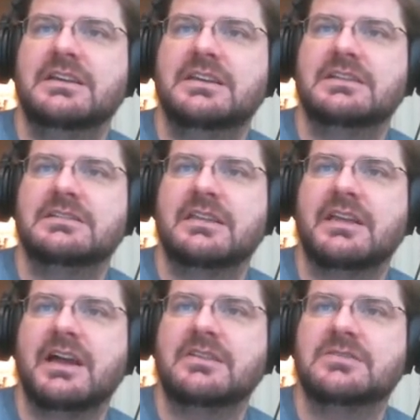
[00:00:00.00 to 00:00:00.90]
get
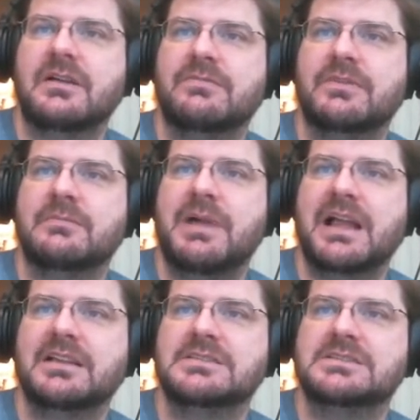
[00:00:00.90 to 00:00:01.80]
that drop for the
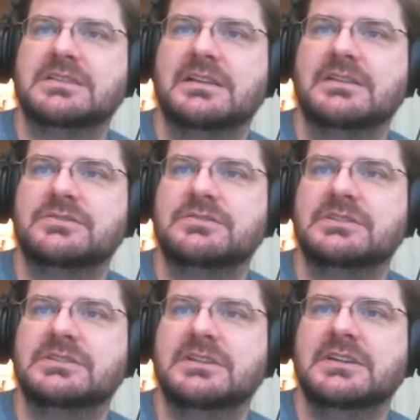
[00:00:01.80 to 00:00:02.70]
Balance
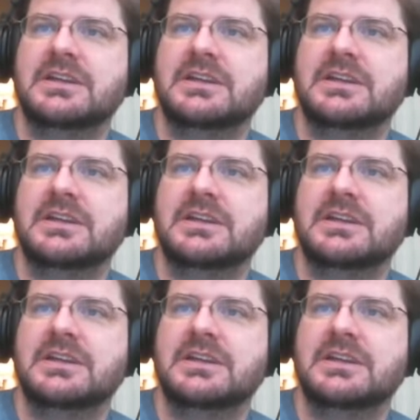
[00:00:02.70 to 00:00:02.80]
Druid.